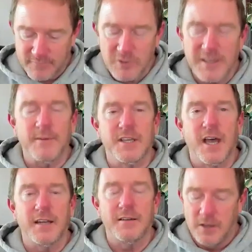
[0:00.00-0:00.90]
use
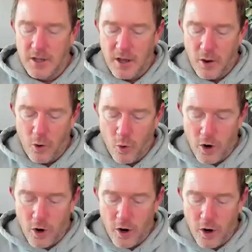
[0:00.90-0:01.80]
Amazon
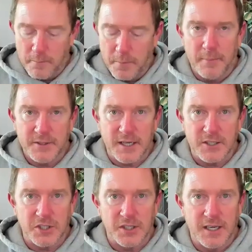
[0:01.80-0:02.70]
or uh,
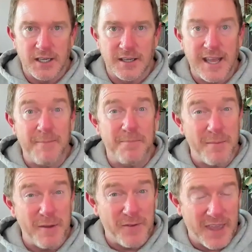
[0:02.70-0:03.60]
potentially keep
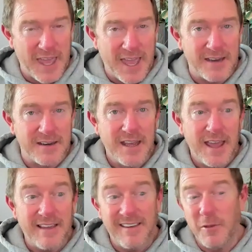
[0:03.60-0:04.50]
them if you can
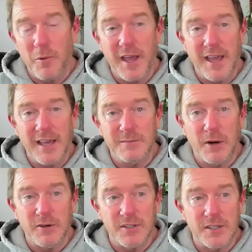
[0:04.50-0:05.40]
and give them away as
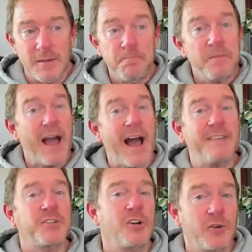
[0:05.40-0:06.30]
bonuses.
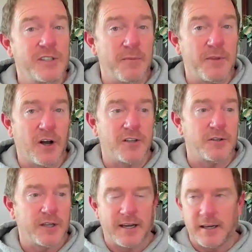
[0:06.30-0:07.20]
I started doing something
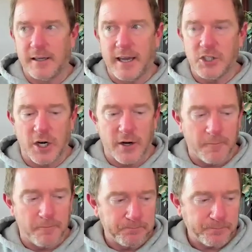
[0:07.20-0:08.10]
also, and kind of kind of share
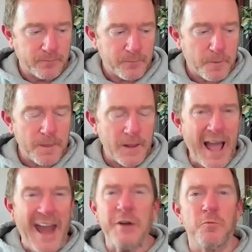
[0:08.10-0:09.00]
here.
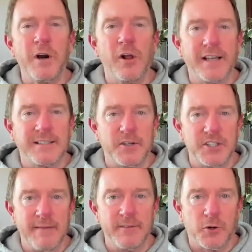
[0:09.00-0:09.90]
I didn't realize how
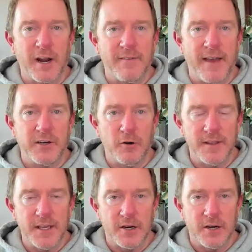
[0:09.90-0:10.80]
much inventory I've had
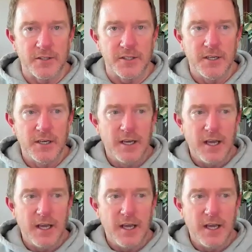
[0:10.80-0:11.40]
over the years.